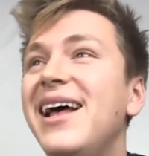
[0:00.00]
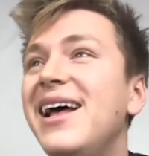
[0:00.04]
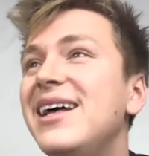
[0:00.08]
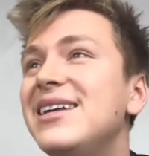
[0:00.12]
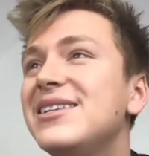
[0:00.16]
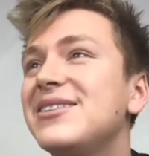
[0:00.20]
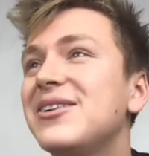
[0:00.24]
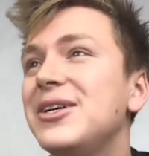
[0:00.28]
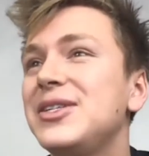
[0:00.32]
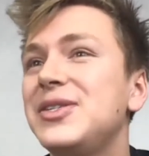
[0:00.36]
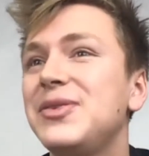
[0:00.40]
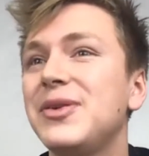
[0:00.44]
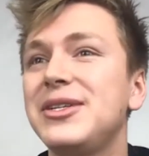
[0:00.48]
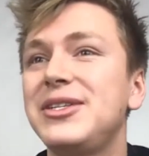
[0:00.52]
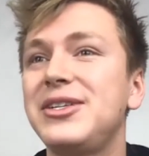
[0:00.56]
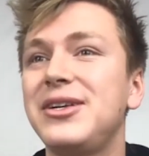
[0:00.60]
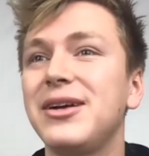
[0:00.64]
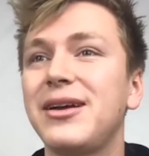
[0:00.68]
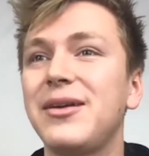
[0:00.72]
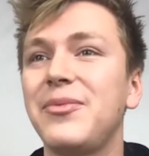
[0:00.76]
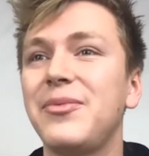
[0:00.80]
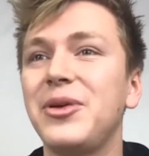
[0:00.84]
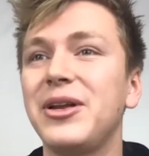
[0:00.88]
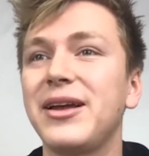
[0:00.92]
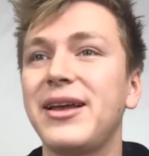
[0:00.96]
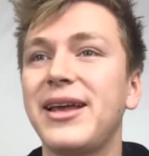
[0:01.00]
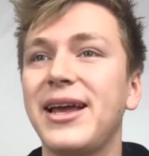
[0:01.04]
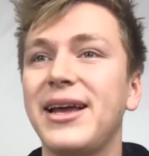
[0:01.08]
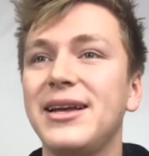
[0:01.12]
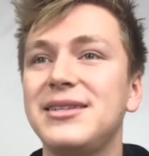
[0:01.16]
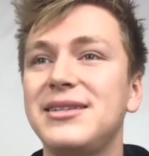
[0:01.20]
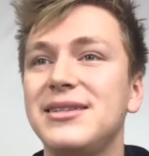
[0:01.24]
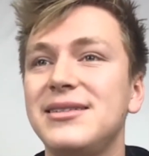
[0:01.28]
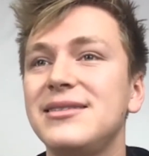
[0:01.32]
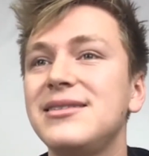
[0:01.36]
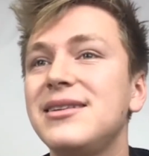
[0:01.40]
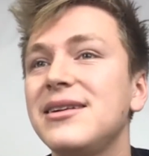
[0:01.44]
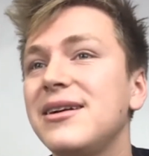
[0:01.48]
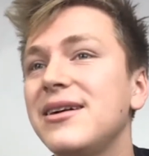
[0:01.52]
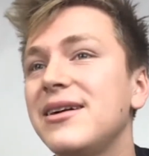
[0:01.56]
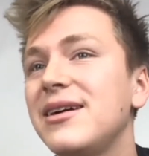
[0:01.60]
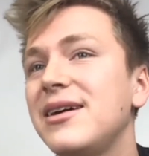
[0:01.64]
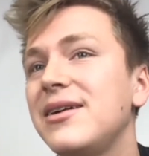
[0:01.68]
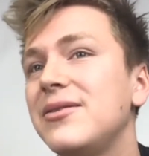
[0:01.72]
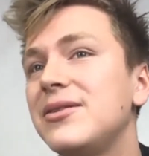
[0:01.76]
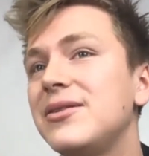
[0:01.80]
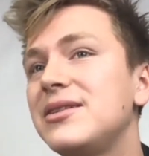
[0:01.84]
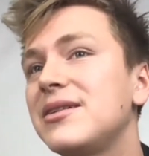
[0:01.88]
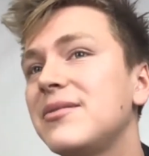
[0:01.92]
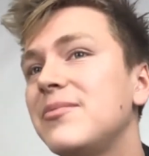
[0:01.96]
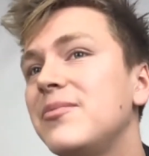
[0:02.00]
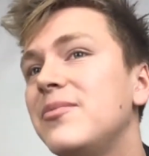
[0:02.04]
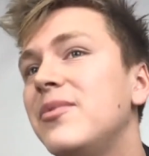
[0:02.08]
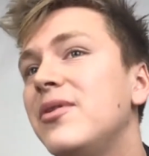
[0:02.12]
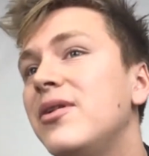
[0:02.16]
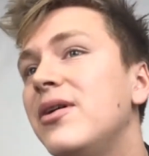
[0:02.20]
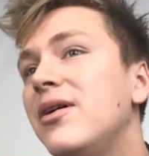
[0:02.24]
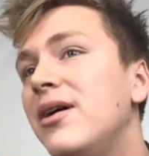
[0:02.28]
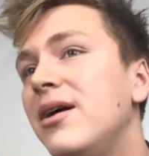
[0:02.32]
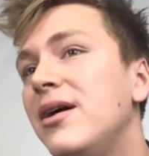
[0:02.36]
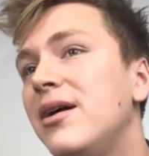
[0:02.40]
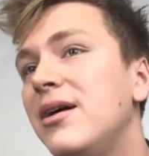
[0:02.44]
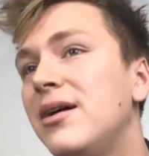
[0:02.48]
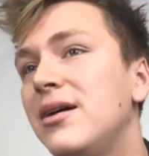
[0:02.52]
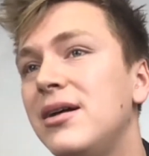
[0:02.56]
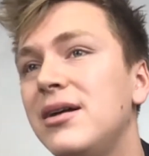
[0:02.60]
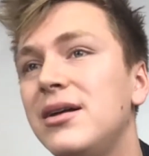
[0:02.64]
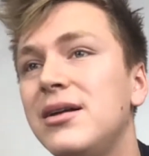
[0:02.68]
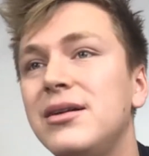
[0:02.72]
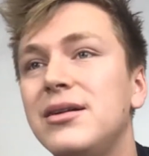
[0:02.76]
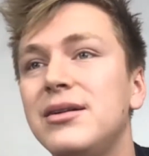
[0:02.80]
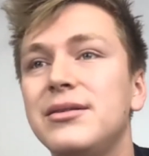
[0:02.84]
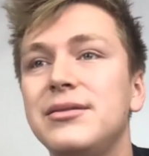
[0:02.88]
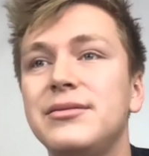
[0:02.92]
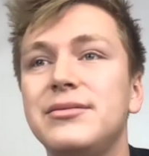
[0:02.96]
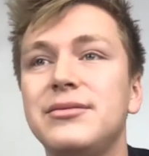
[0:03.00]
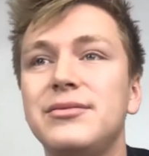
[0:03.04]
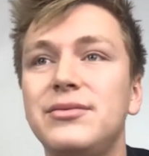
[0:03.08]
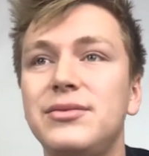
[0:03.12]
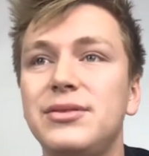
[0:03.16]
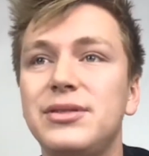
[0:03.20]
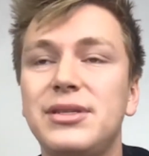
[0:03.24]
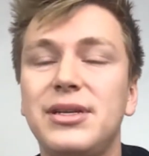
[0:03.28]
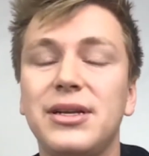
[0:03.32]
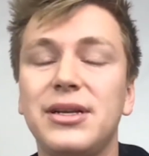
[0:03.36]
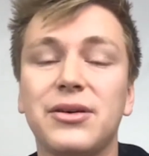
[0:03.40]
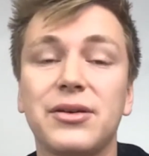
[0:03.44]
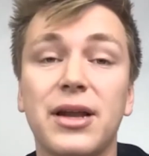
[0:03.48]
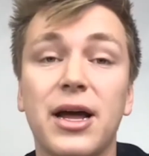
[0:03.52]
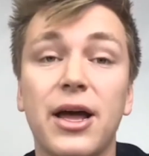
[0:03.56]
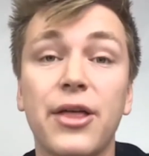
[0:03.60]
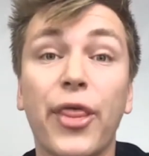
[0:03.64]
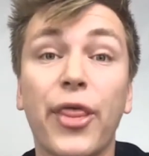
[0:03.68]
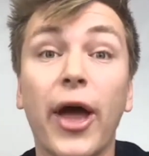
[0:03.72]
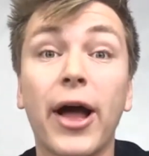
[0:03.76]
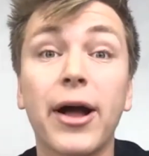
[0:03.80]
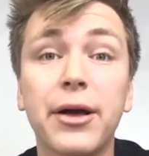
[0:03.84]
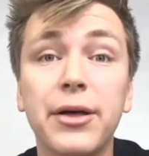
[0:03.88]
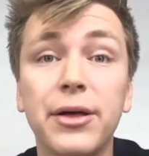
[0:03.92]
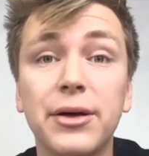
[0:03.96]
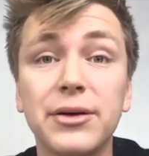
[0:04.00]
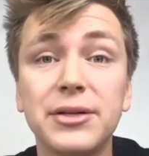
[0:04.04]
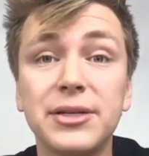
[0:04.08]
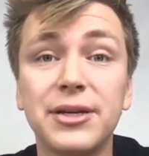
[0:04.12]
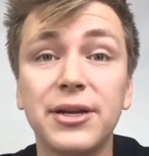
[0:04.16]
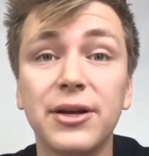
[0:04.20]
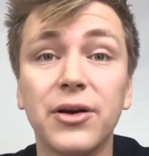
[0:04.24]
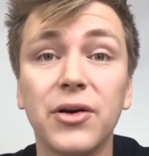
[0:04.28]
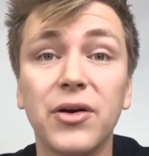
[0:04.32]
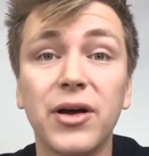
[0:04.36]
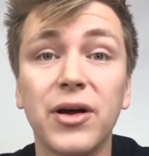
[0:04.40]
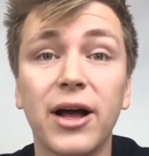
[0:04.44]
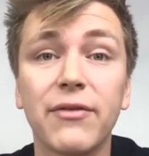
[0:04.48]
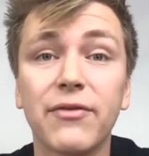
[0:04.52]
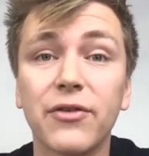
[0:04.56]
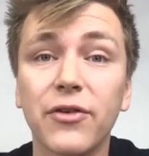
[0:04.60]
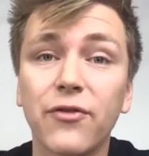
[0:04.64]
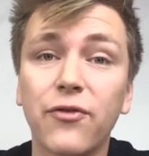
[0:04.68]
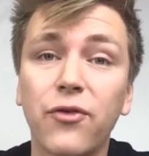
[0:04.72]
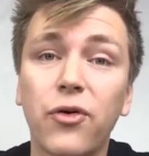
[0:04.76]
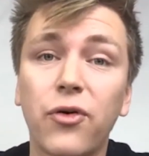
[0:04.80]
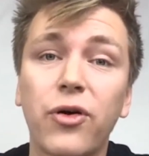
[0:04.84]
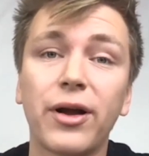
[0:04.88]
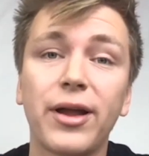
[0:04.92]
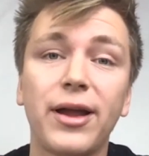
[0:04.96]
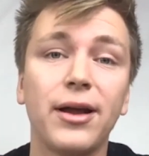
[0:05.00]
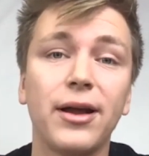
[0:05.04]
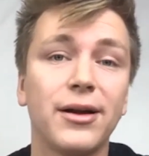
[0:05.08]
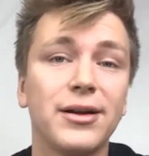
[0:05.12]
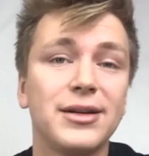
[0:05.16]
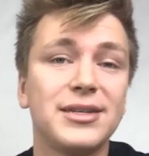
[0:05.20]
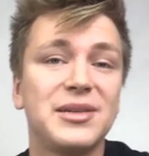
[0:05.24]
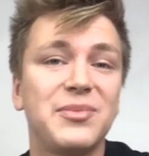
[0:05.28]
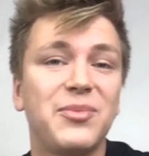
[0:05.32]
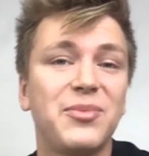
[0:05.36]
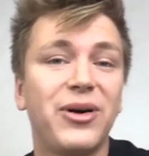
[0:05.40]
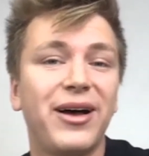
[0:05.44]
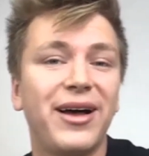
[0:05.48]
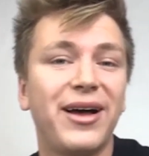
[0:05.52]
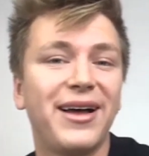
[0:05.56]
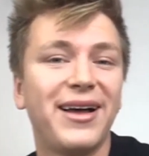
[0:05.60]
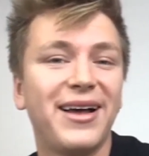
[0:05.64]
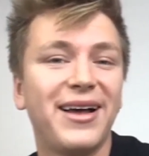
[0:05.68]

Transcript: So I switched to a communications degree, which I'm still not that close to after 4 years. But